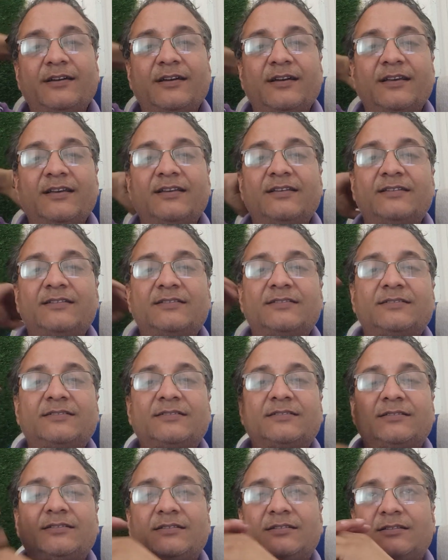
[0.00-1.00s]
is
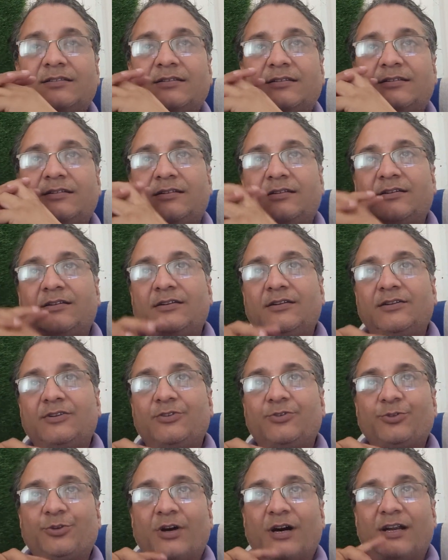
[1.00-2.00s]

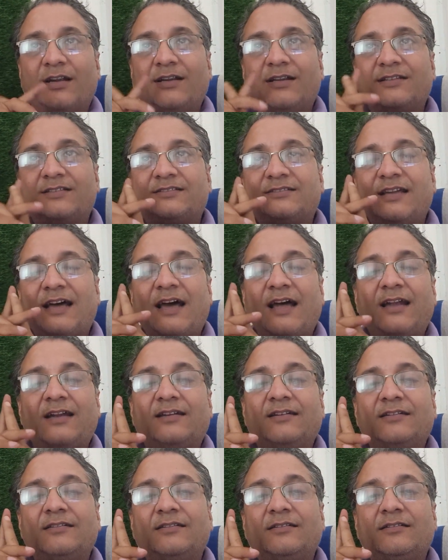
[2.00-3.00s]
to understand